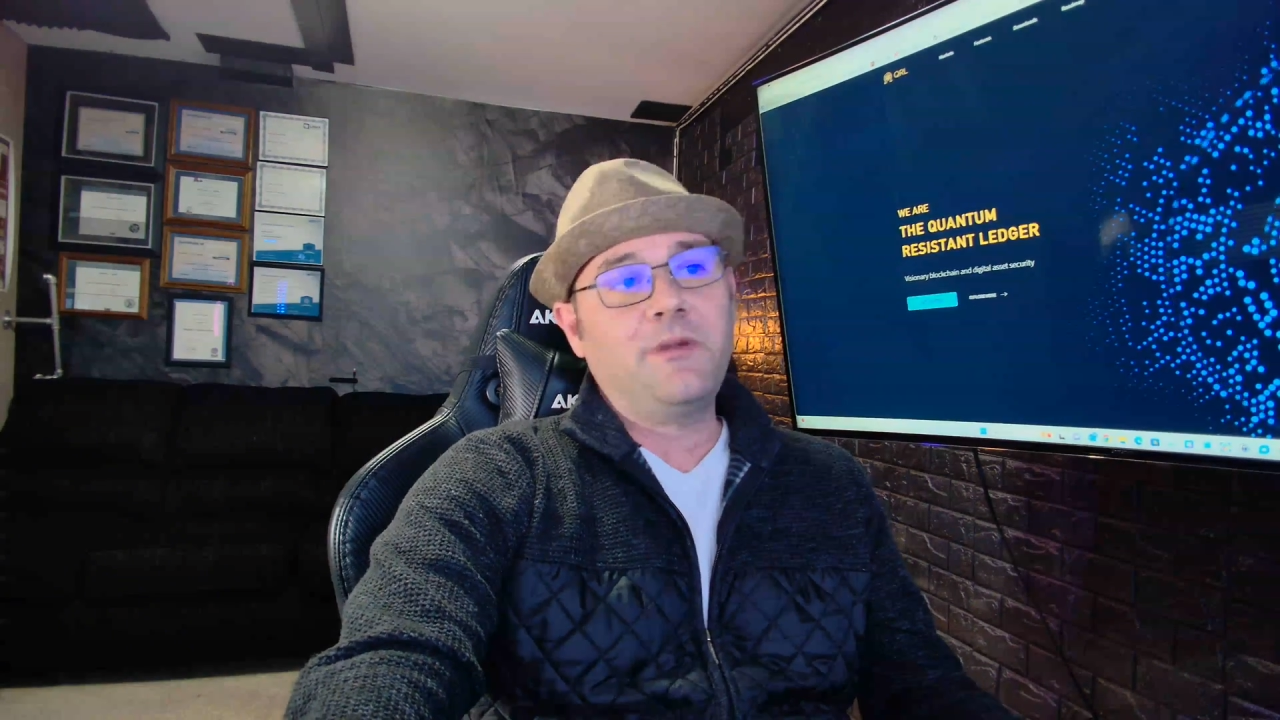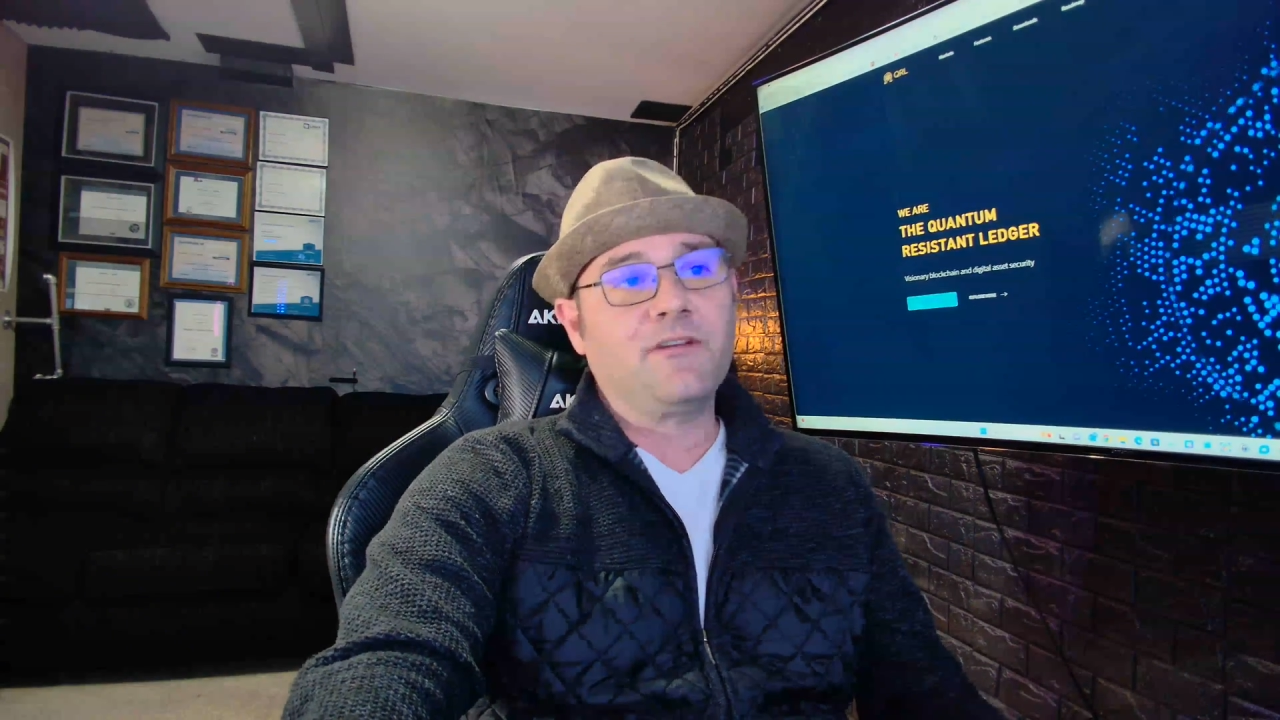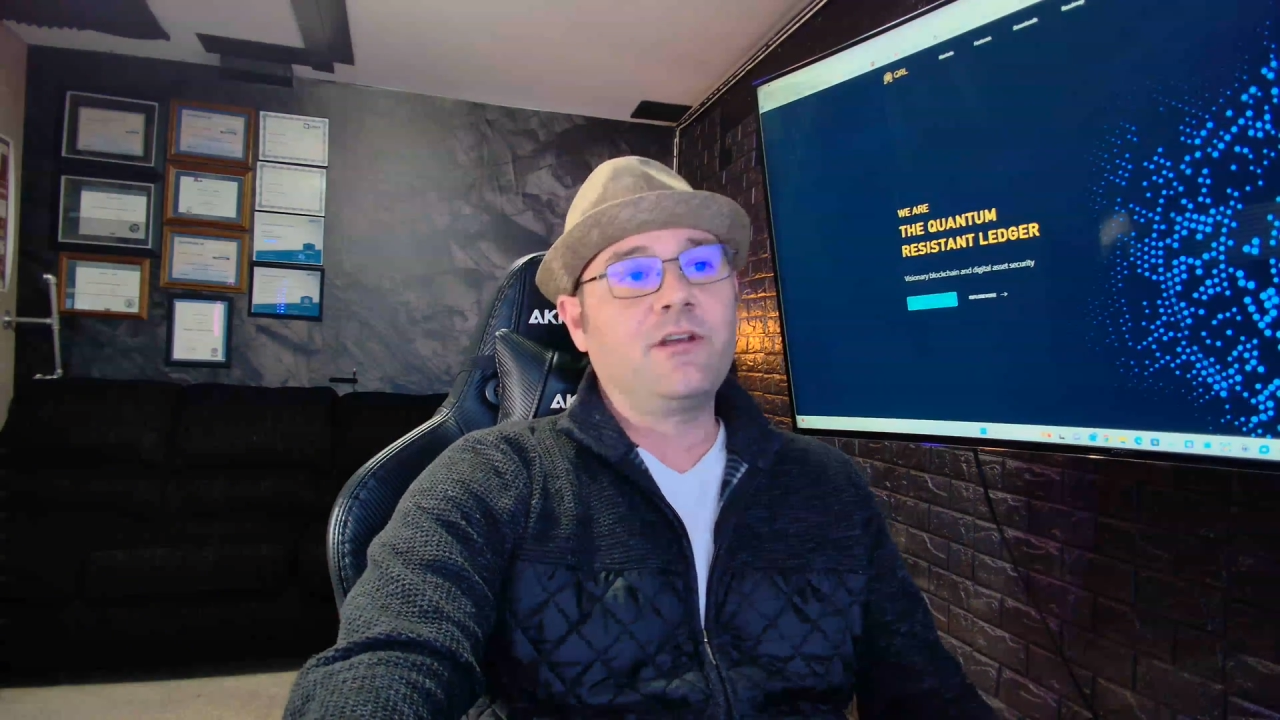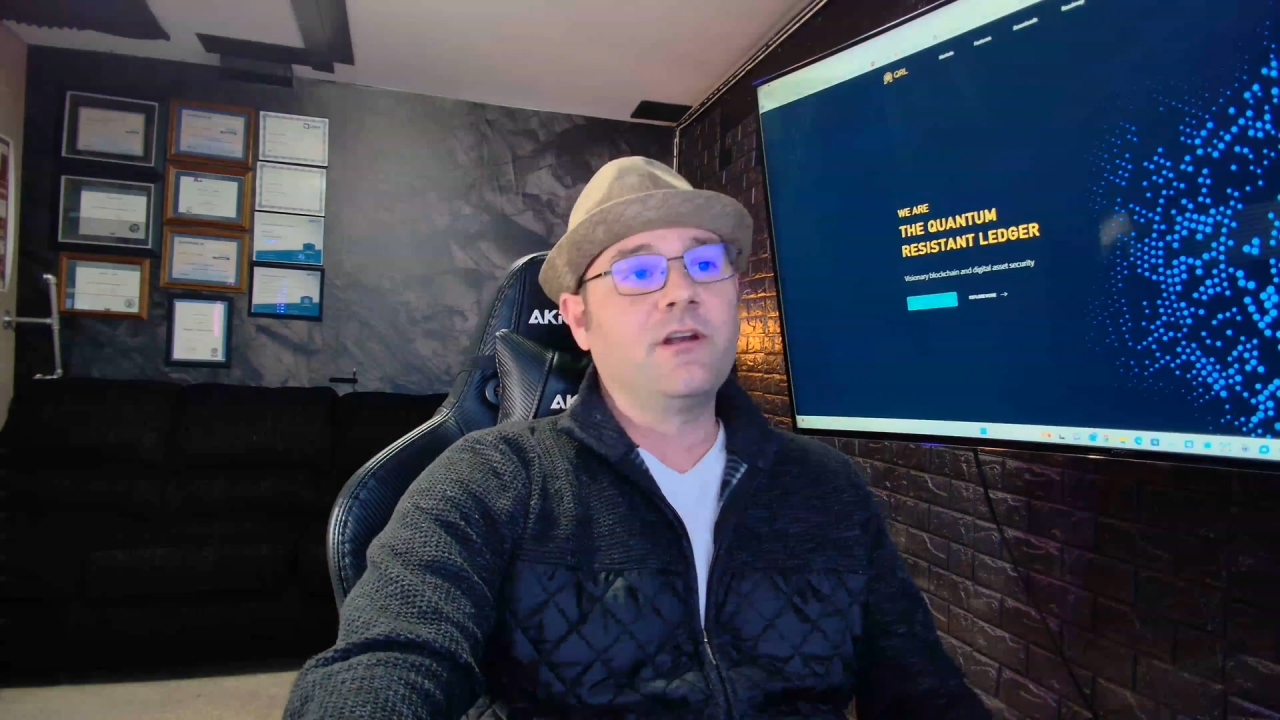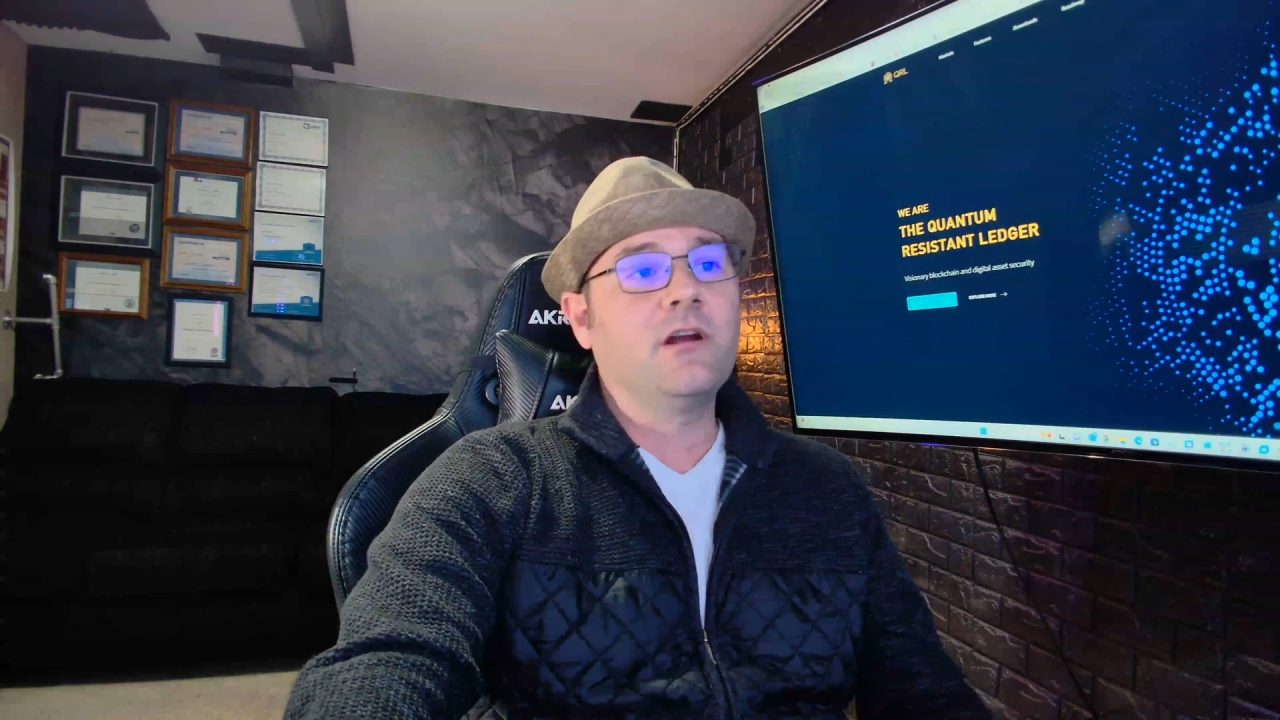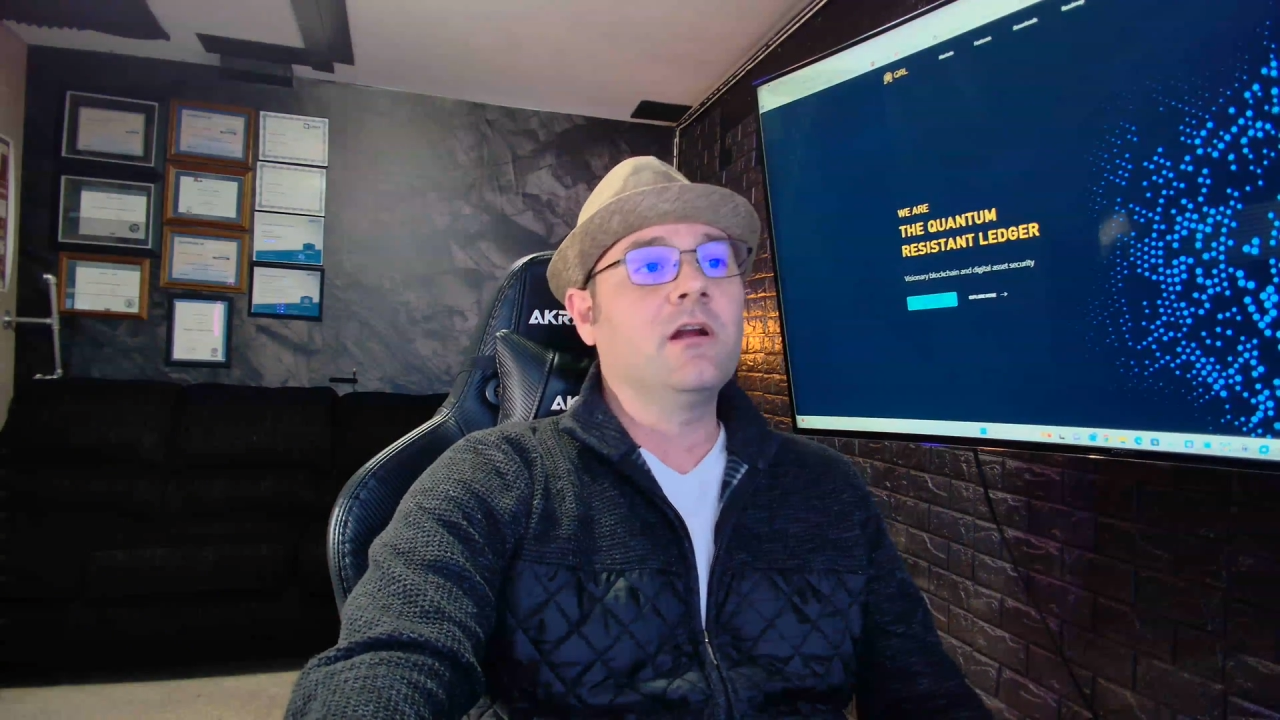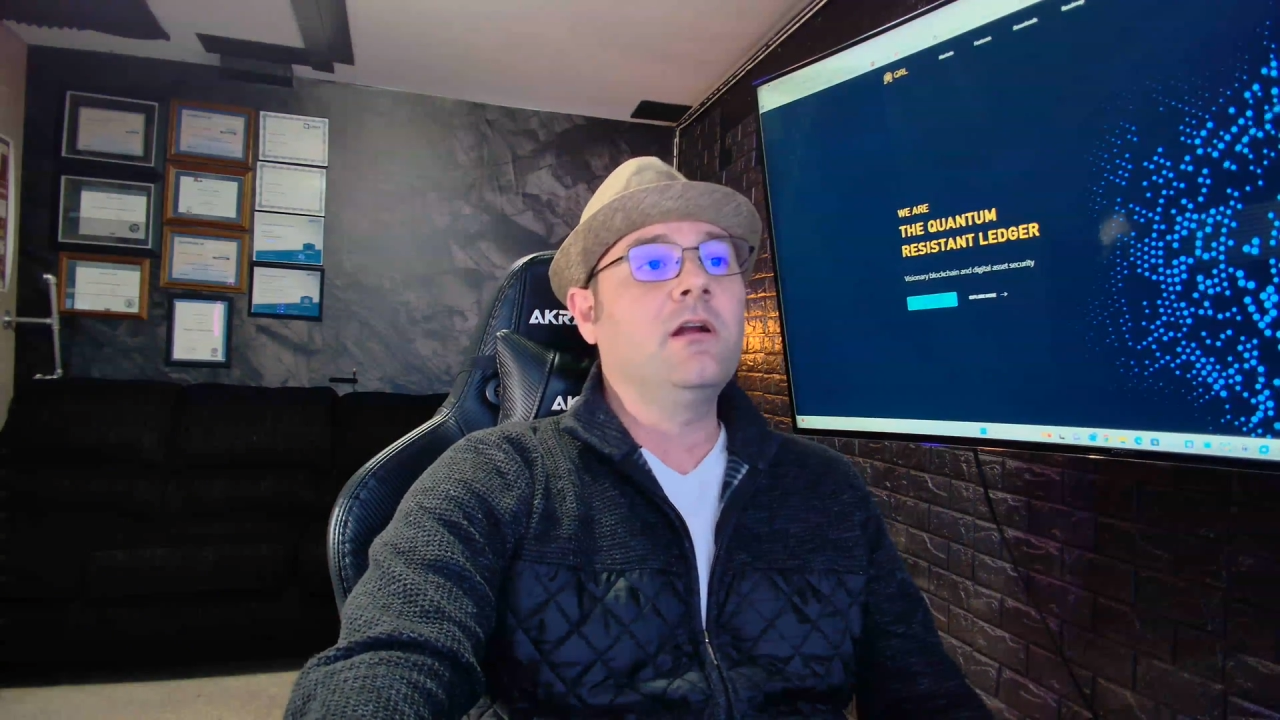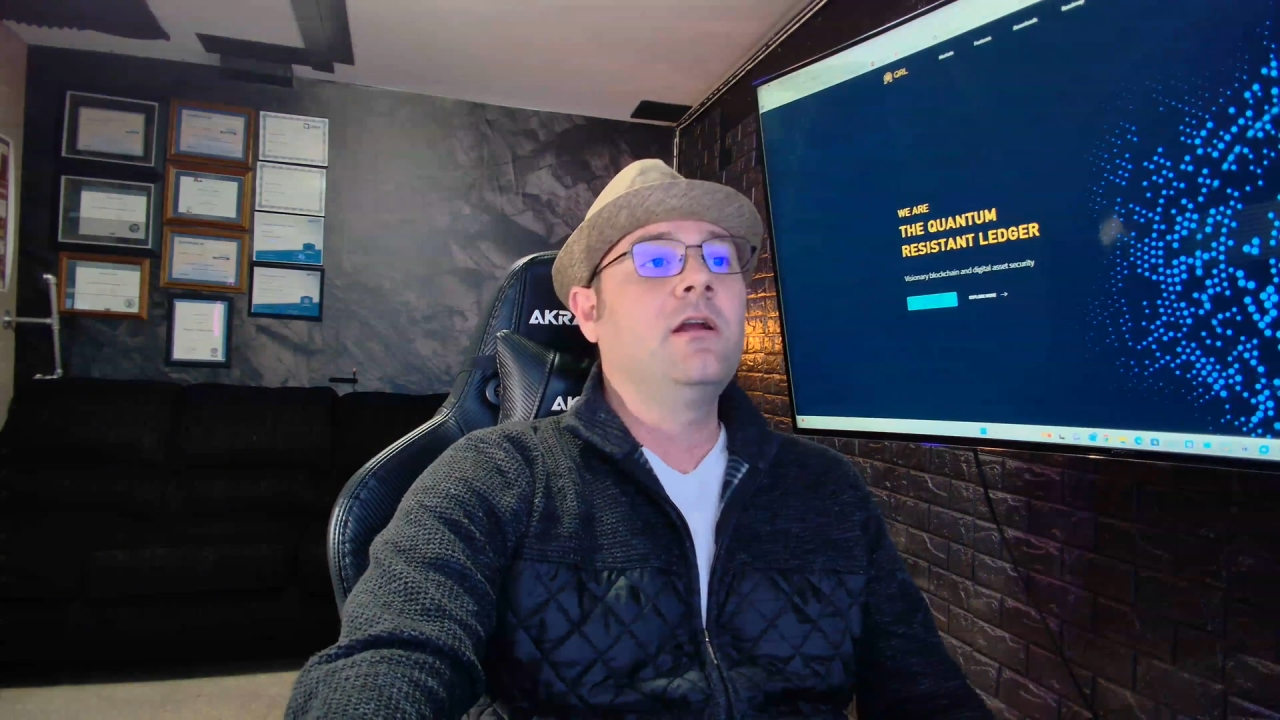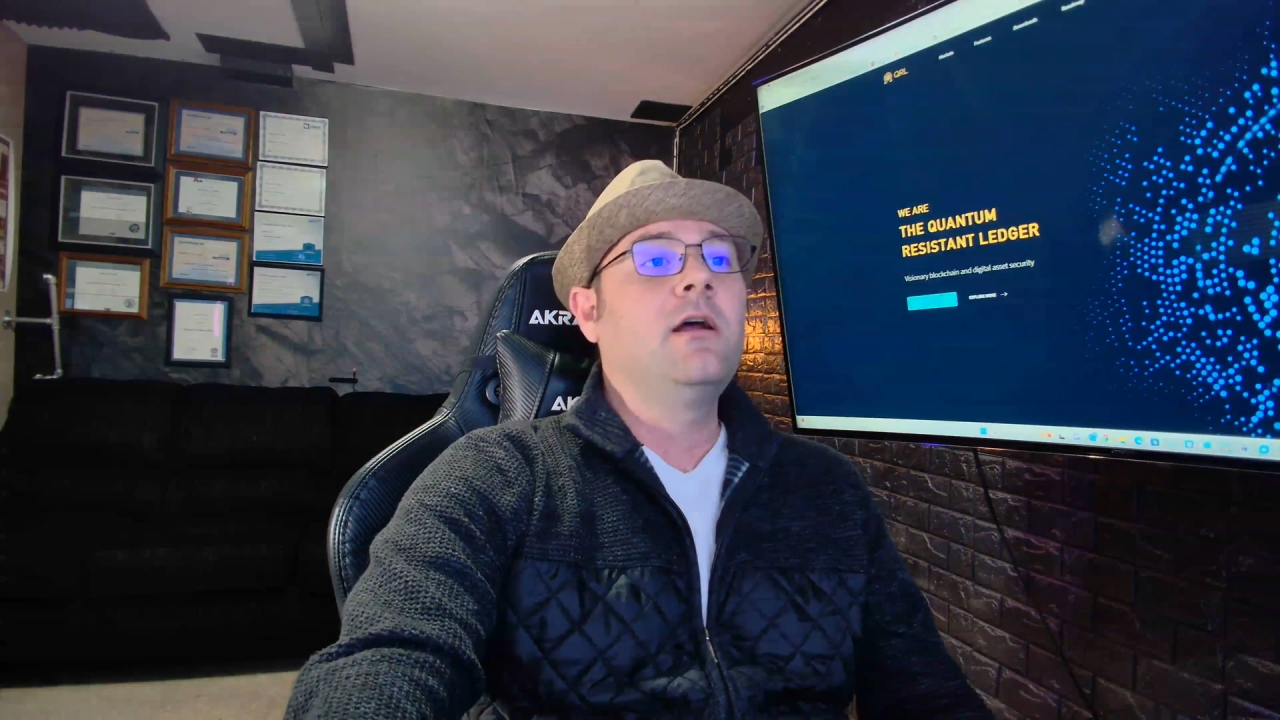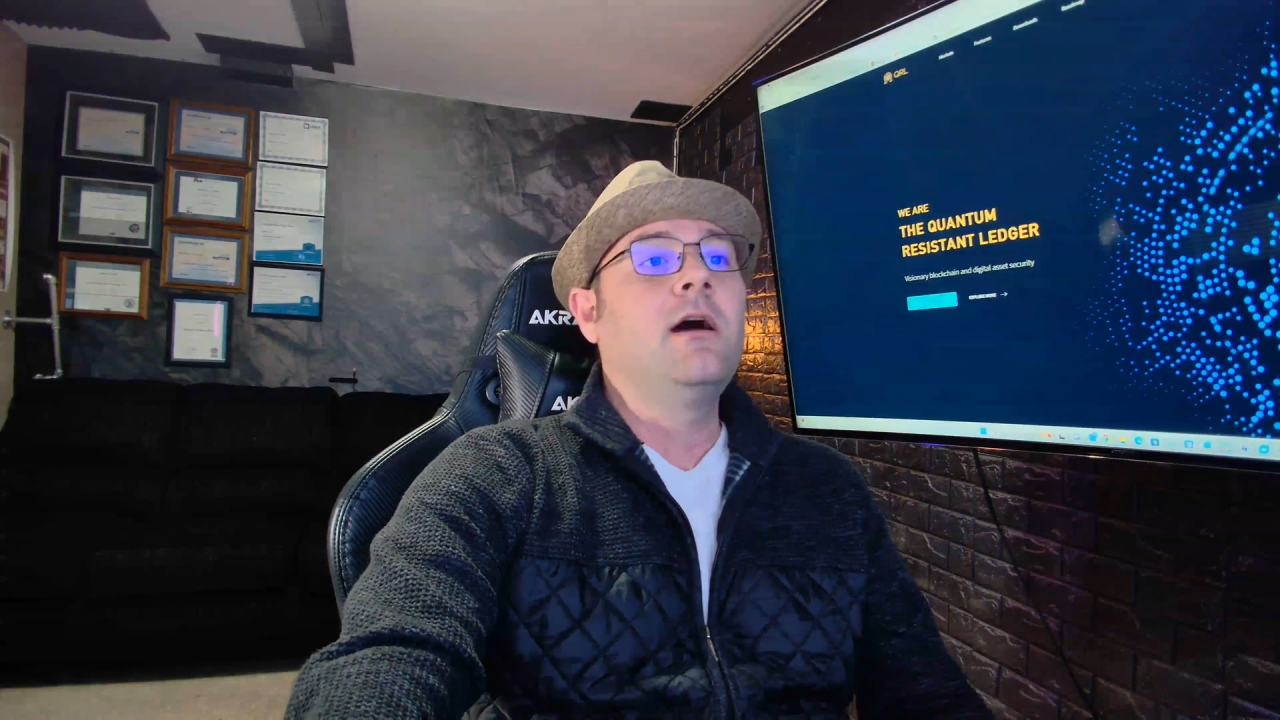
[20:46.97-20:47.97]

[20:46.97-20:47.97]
secure?